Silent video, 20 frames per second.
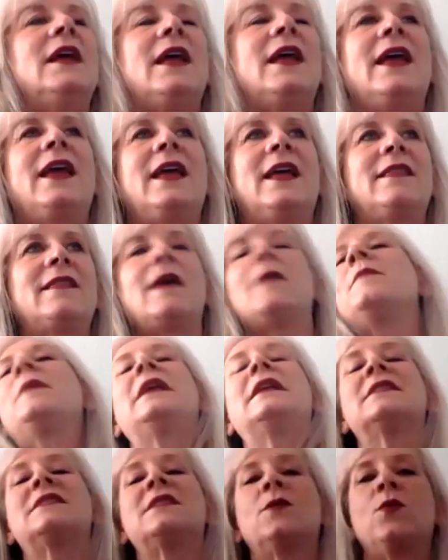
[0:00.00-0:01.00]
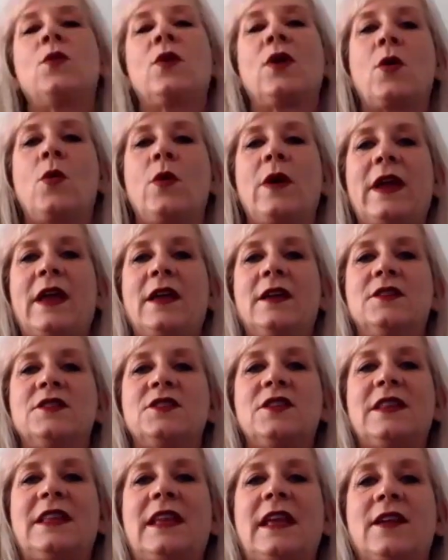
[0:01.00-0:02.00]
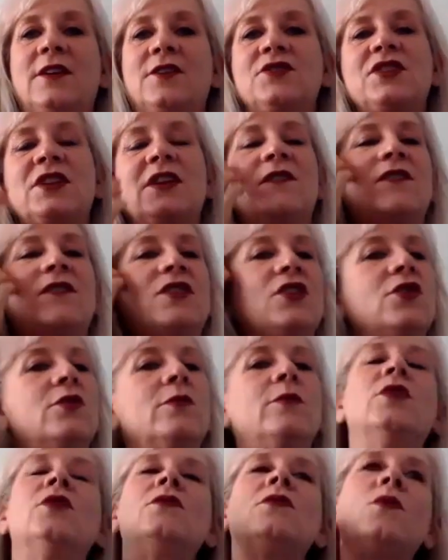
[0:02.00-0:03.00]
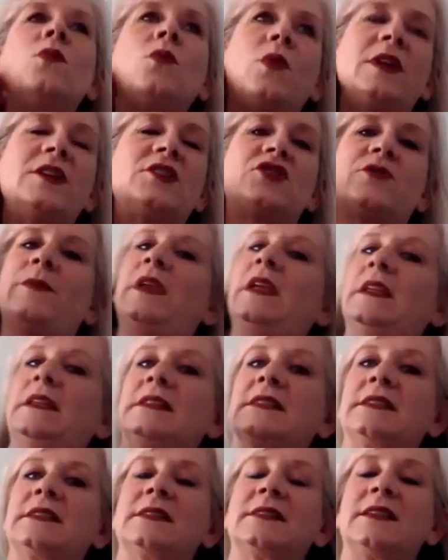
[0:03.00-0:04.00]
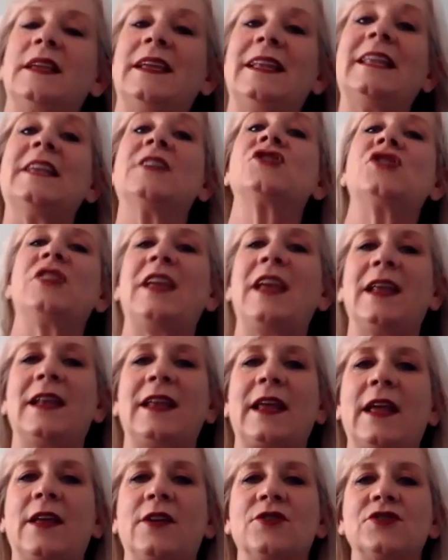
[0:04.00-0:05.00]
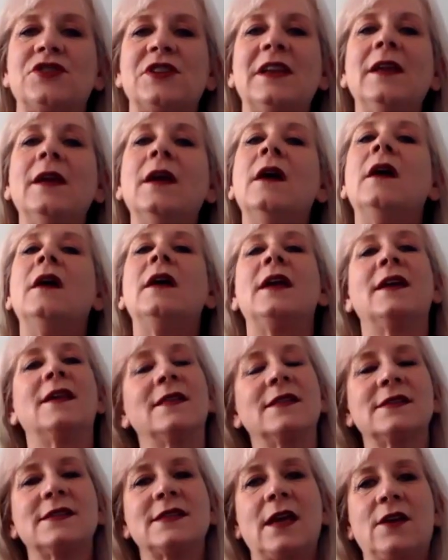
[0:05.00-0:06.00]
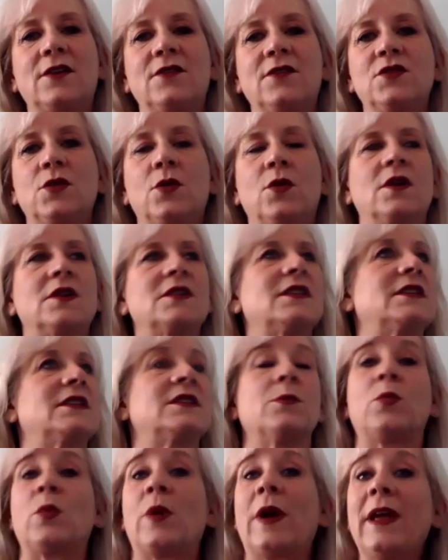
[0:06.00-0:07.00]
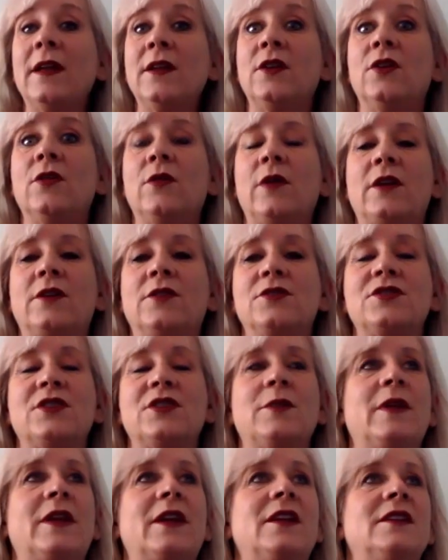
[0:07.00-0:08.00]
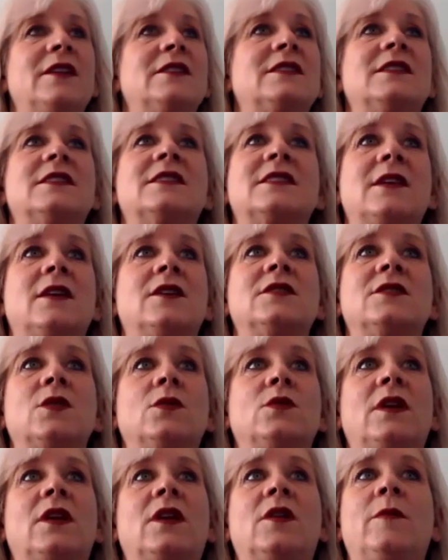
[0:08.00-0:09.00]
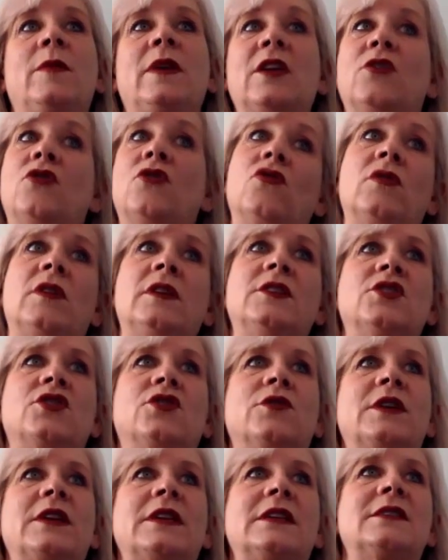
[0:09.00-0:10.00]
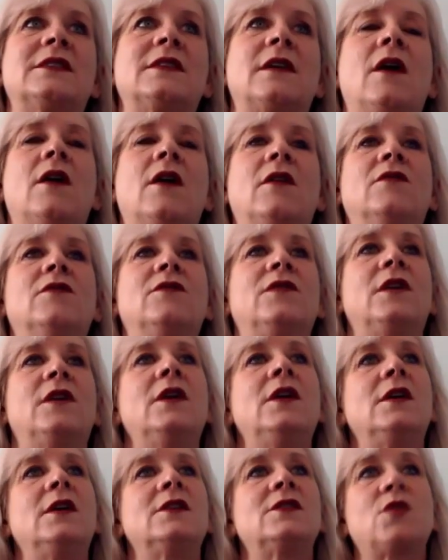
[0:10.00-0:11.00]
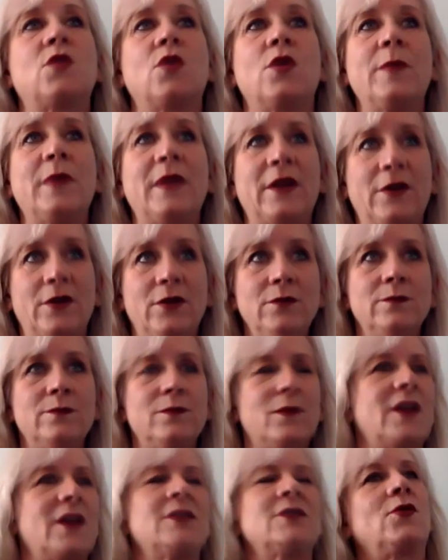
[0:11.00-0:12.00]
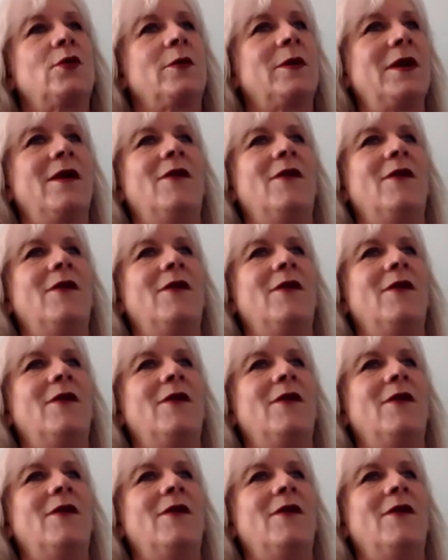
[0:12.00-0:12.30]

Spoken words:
And that means that we're going into the energy of a new moon, which means initiating energy in the sign of Taurus. It's a brand new energy because the sun's only going to be in early degrees of Scorpio. Not Scorpio.